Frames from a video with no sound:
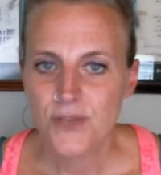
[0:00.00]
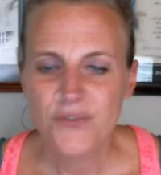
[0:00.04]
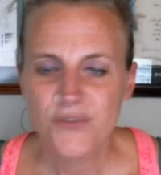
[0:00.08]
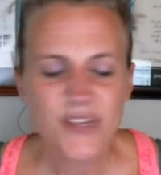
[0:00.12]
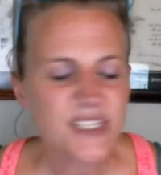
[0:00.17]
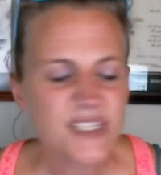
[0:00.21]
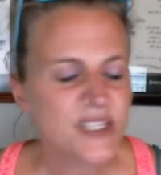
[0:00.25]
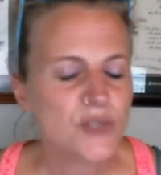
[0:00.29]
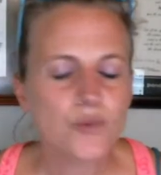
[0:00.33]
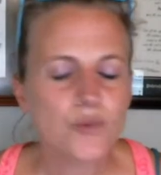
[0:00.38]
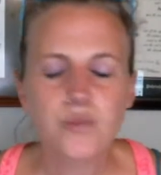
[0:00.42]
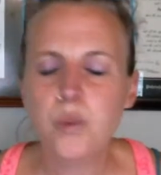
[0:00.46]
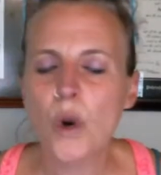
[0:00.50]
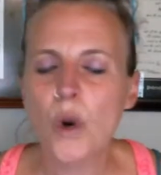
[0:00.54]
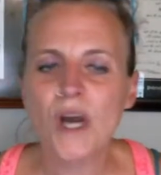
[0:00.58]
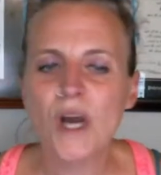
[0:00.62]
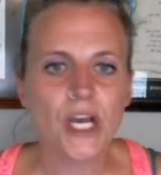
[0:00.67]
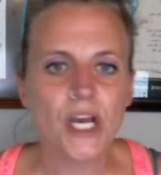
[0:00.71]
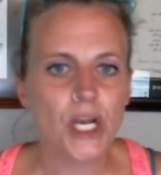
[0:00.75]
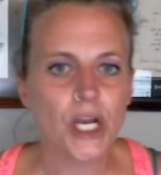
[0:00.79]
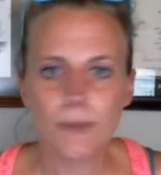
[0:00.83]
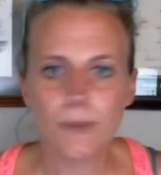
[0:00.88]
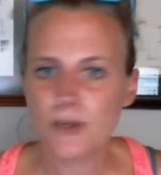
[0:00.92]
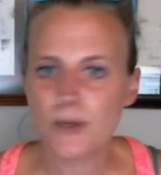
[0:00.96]
This is
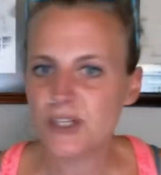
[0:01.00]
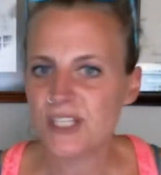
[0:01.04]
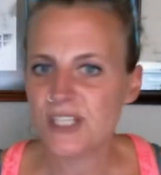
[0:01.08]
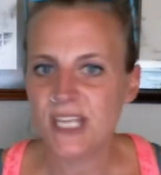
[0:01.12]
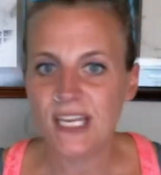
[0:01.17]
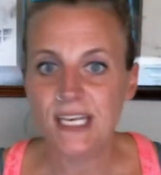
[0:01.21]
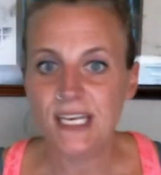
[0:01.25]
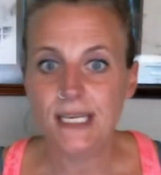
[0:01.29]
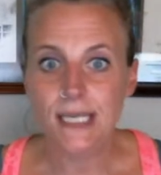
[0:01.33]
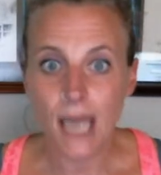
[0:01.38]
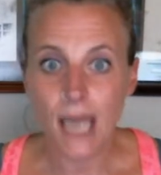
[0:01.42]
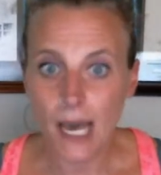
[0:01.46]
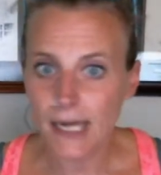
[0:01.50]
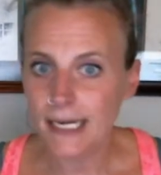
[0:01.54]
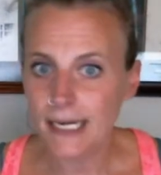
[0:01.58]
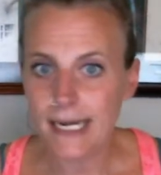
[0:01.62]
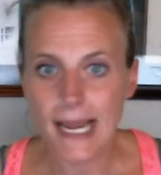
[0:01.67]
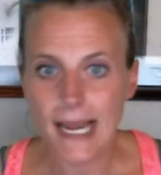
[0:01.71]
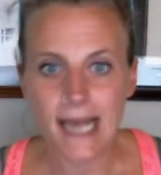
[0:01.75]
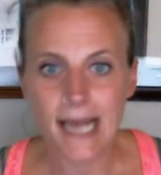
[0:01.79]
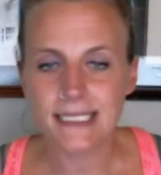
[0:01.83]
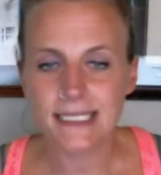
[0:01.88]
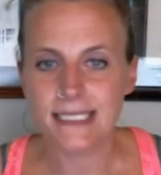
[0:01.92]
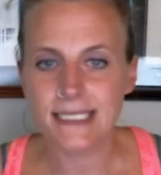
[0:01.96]
100% not an
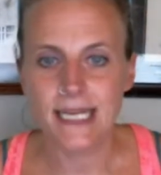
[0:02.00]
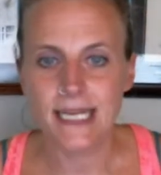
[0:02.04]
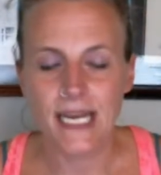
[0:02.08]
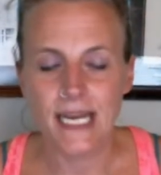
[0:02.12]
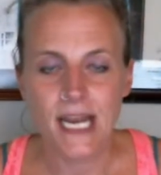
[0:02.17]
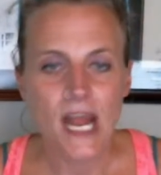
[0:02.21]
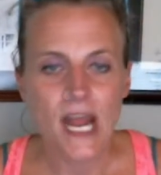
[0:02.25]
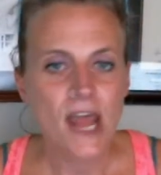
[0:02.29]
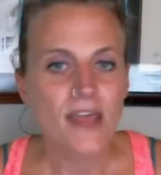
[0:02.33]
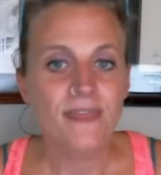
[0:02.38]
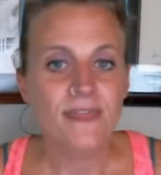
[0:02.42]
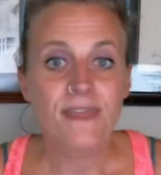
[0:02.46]
accident.